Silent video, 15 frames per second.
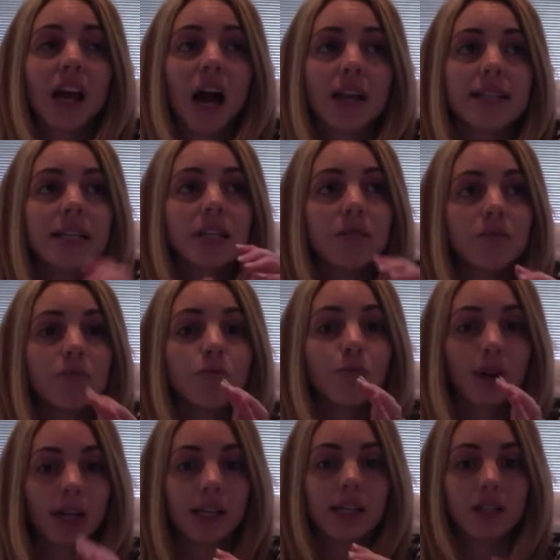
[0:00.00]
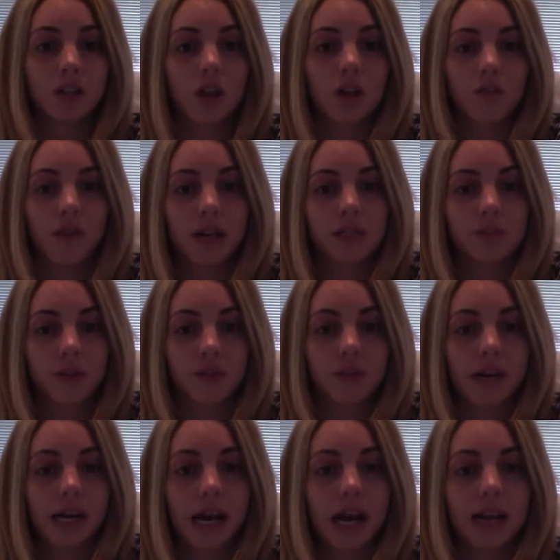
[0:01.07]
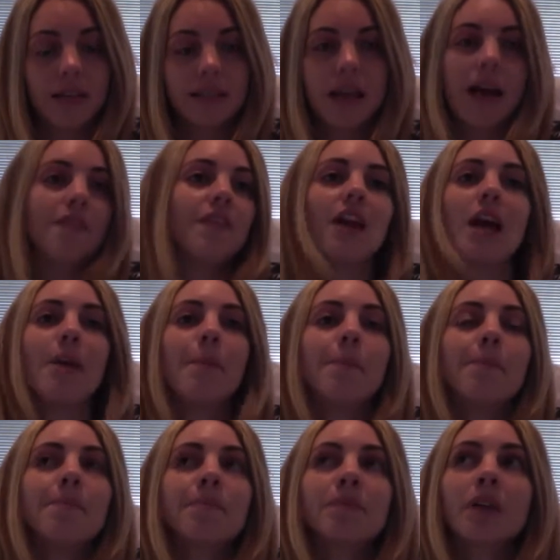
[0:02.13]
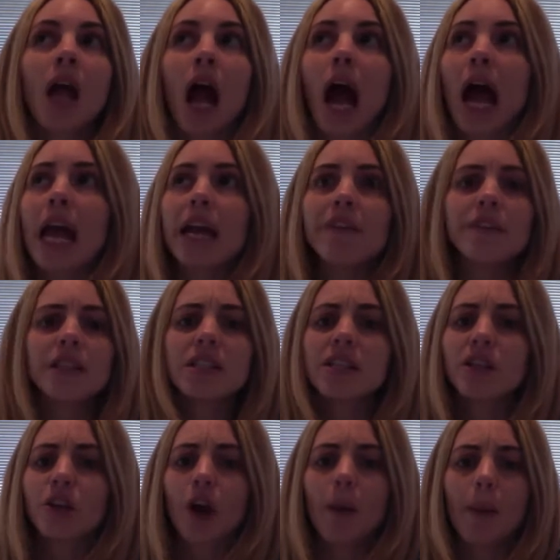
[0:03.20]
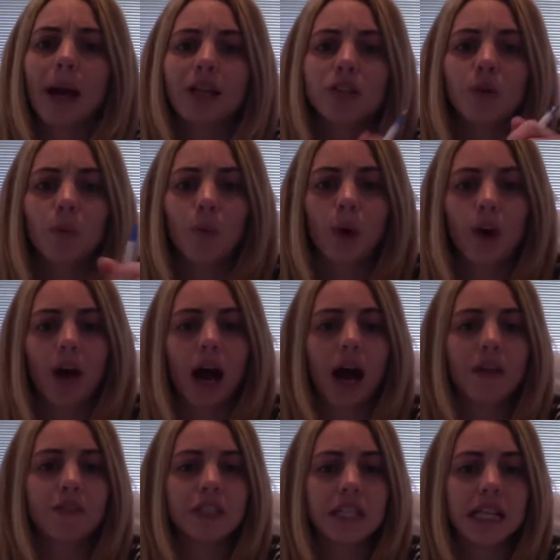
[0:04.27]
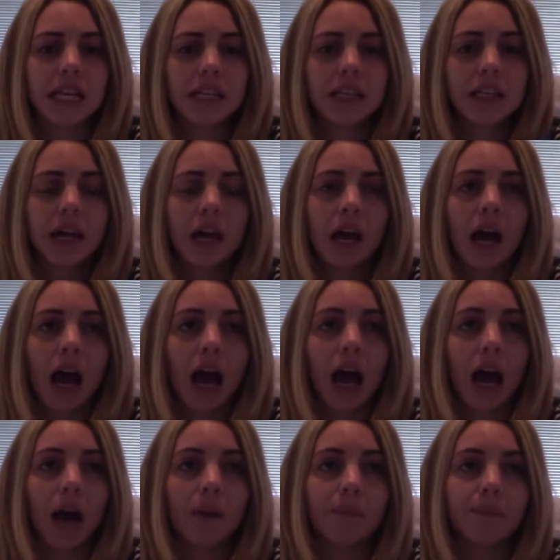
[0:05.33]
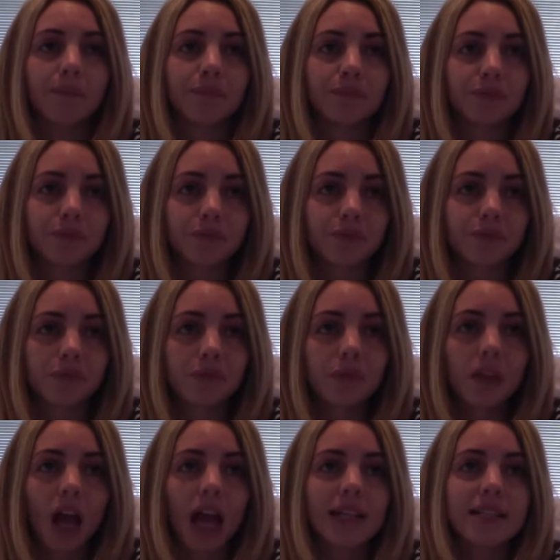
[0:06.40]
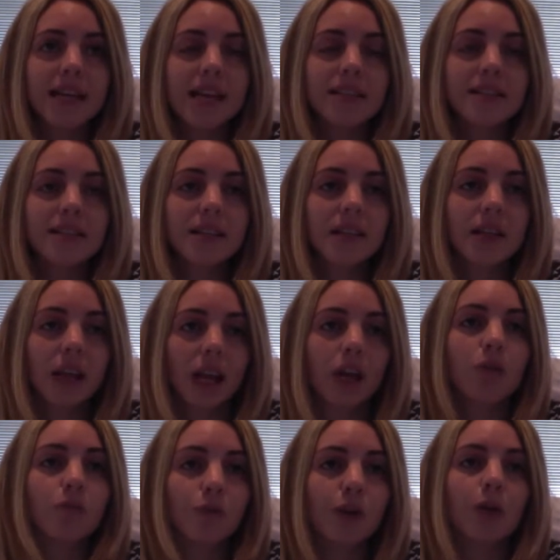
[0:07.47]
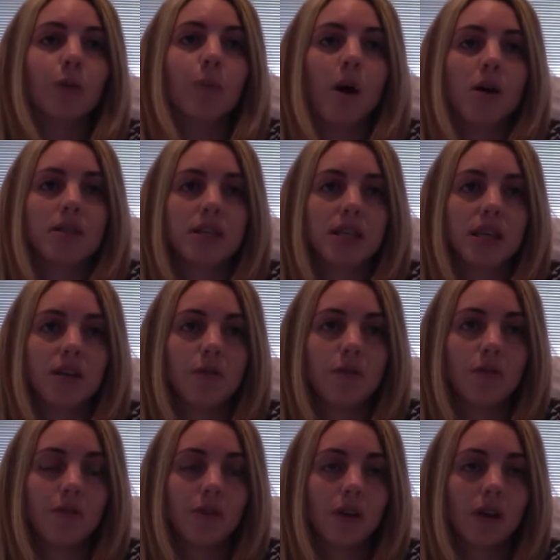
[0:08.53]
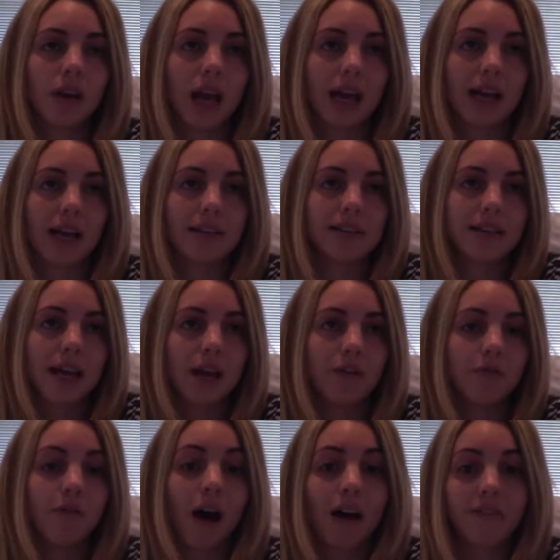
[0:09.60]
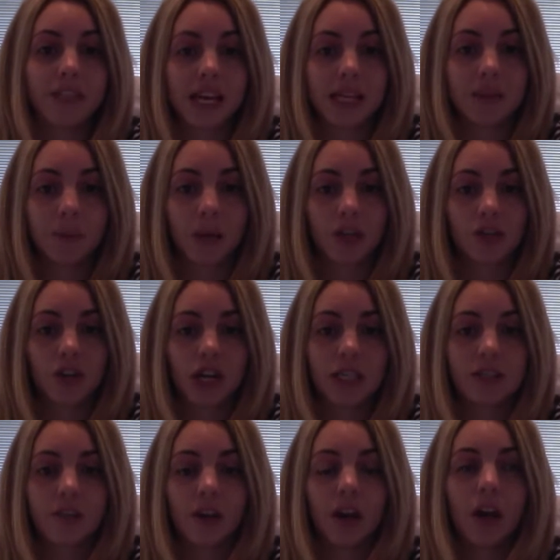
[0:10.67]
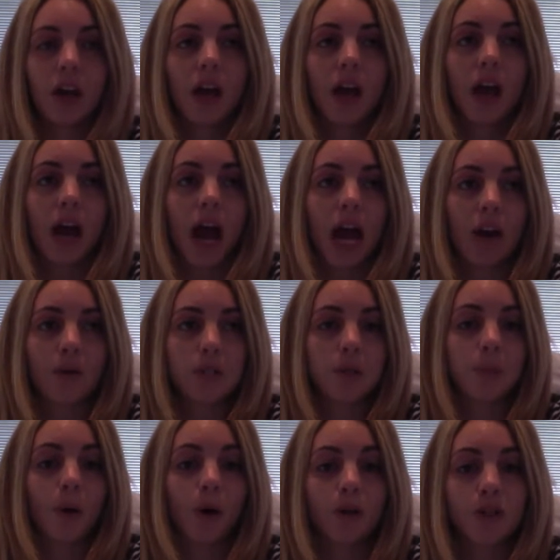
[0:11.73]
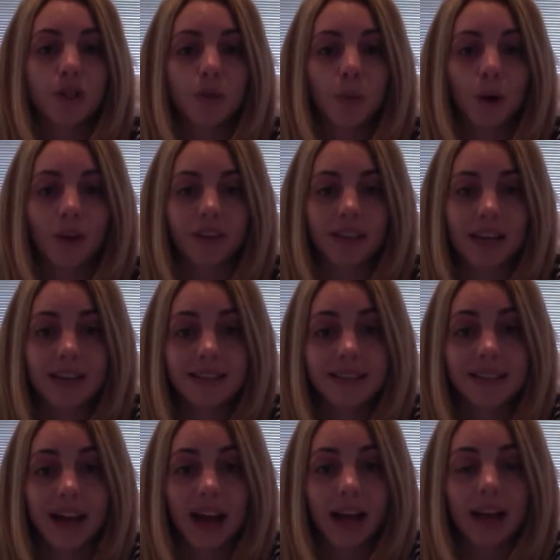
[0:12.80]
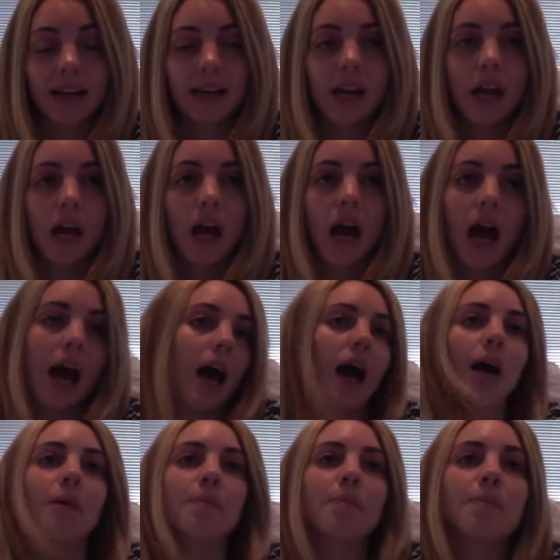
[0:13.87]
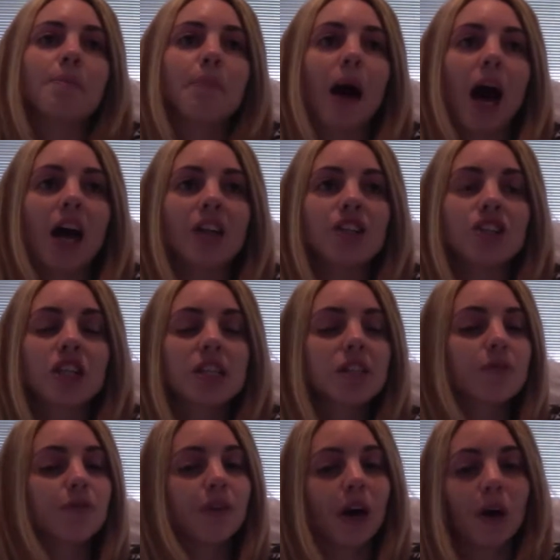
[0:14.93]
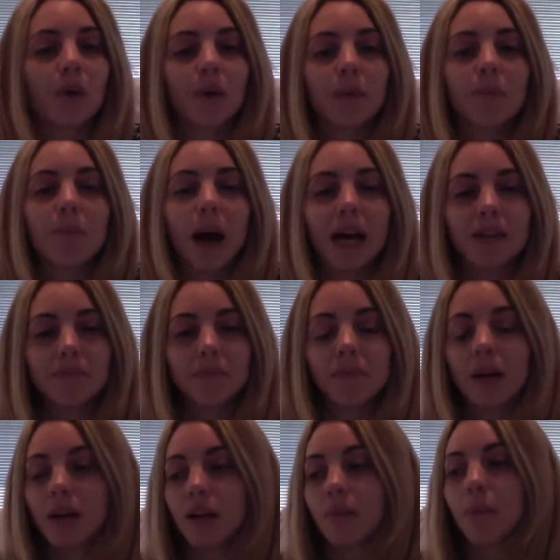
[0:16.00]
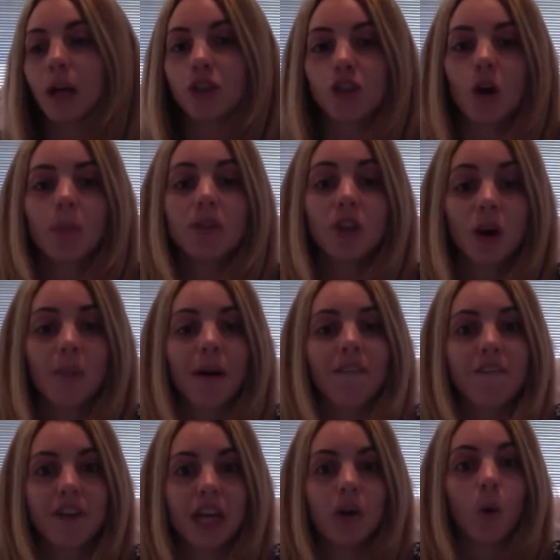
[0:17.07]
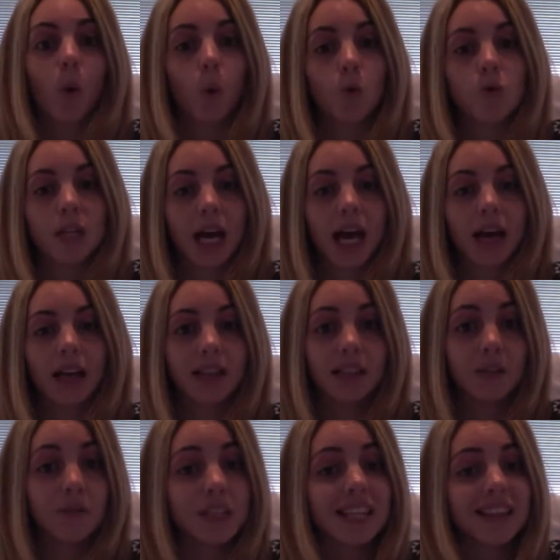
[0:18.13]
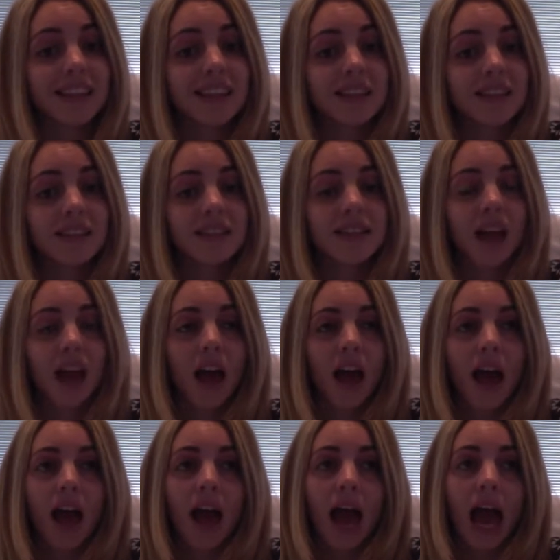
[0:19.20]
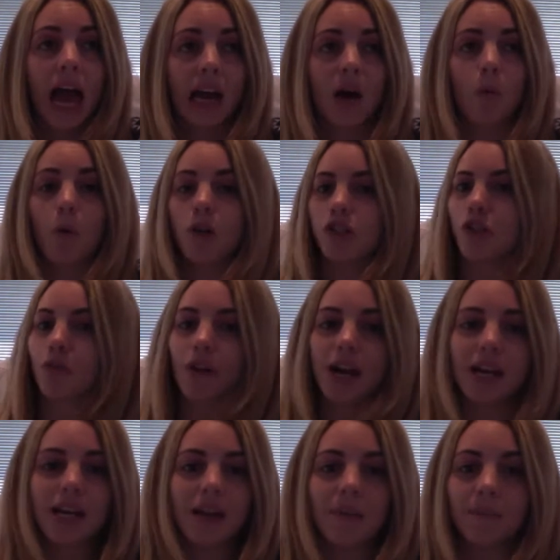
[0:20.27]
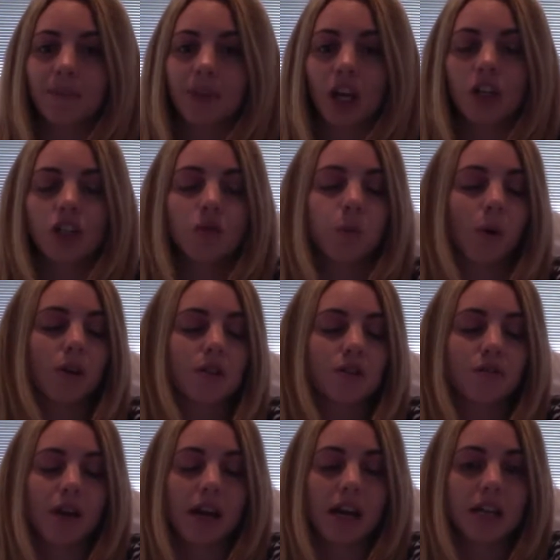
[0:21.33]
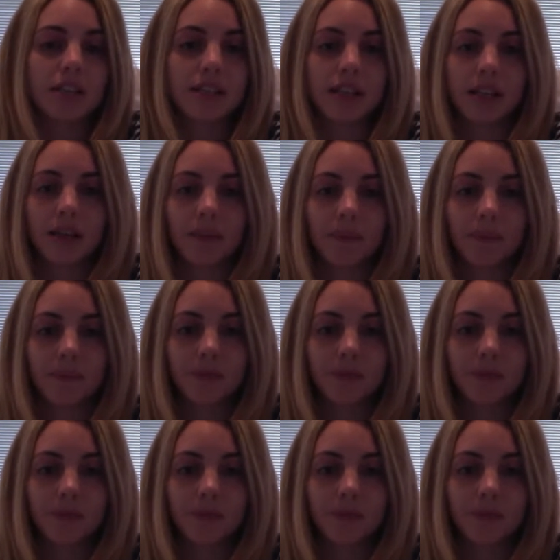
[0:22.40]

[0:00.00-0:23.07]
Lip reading: did really solid rest for 3 days, and then I even didn't go back to work after then. I tested like a real positive, like I said, 5 days past transfer, and I was supposed to work the next day, but I just felt my job is on my feet all day lifting things, and I wasn't ready. I just wasn't ready to